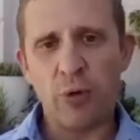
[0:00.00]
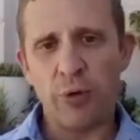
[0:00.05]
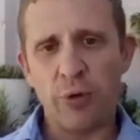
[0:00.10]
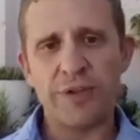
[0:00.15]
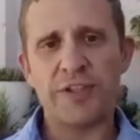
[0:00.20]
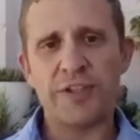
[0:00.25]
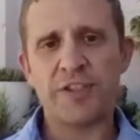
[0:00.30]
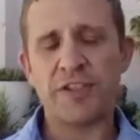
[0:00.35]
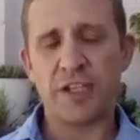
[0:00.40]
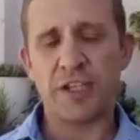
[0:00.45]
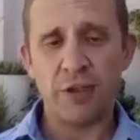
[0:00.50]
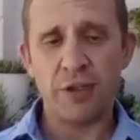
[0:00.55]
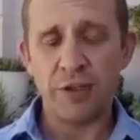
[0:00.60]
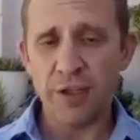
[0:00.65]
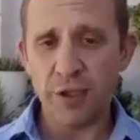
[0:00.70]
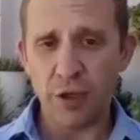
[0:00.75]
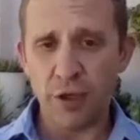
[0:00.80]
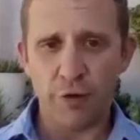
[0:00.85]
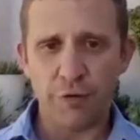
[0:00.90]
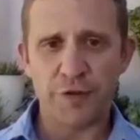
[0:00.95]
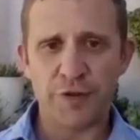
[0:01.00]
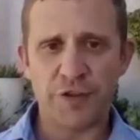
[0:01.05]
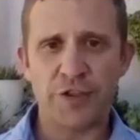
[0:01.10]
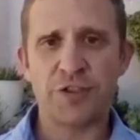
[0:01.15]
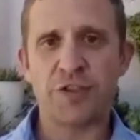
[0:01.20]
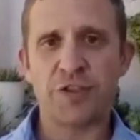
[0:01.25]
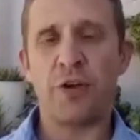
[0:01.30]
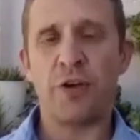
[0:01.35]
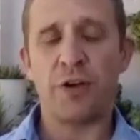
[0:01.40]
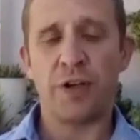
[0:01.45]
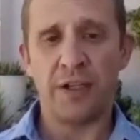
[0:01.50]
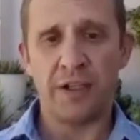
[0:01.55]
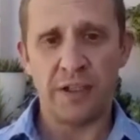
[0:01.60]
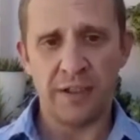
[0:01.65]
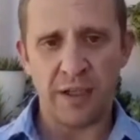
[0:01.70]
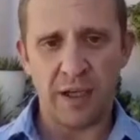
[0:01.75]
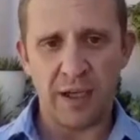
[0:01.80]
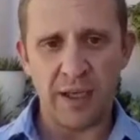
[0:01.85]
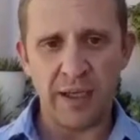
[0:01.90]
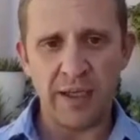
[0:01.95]
or the security officers are going
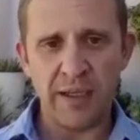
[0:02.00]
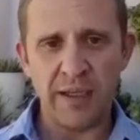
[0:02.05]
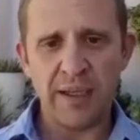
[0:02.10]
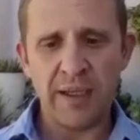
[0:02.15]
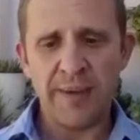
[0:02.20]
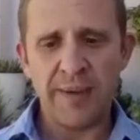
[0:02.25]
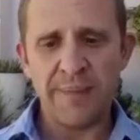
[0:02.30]
to die,